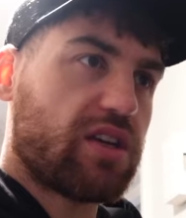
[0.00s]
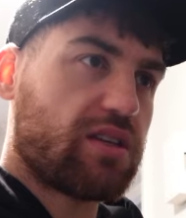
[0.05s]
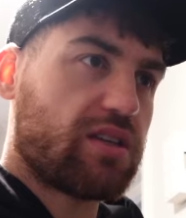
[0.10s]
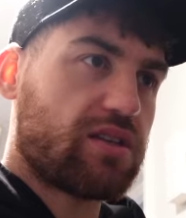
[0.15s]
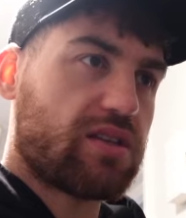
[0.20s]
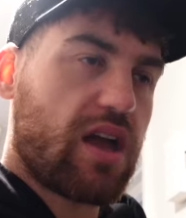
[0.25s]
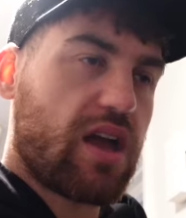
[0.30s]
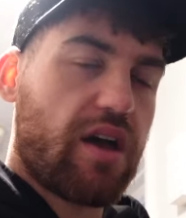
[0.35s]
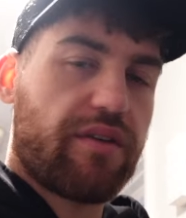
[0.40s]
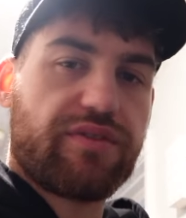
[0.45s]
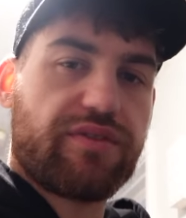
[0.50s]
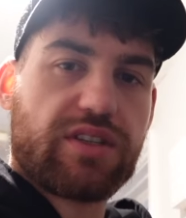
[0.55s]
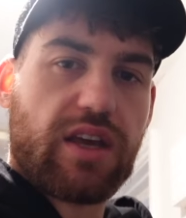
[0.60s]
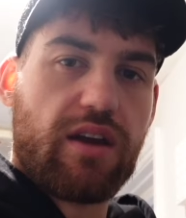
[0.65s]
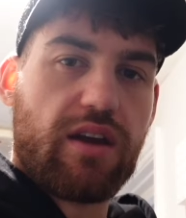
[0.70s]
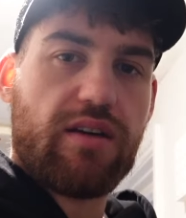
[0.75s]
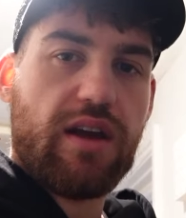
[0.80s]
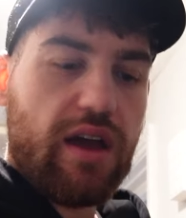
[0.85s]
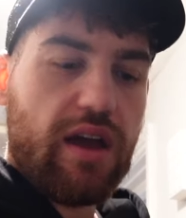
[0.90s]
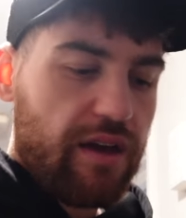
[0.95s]
and stuff. So
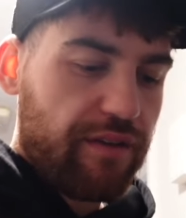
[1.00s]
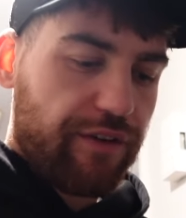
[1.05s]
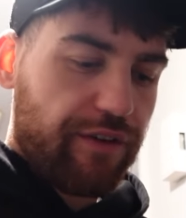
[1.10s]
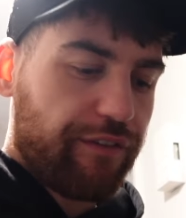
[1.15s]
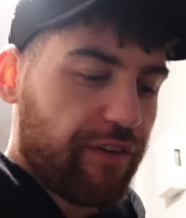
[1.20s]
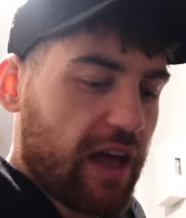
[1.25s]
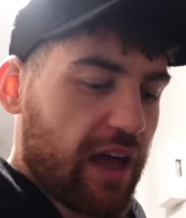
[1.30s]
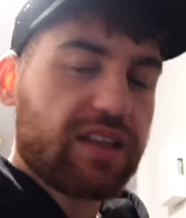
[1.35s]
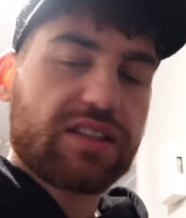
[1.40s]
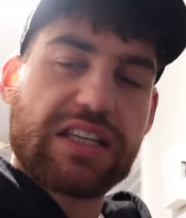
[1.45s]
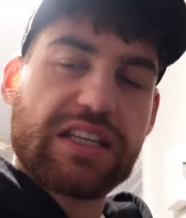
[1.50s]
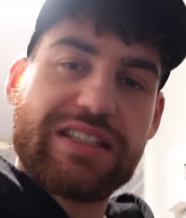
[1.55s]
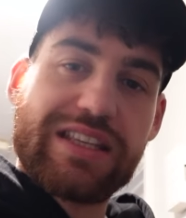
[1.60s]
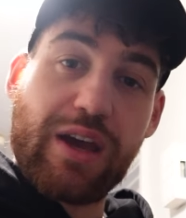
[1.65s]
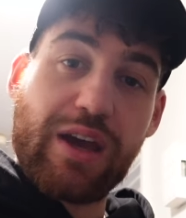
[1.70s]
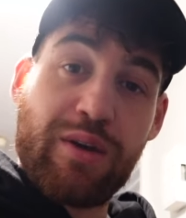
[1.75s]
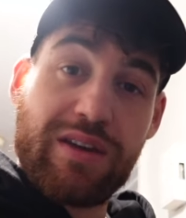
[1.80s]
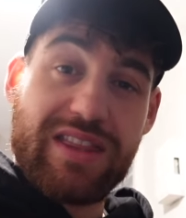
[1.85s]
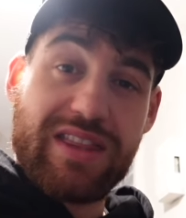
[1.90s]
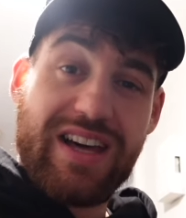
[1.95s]
if you fancy doing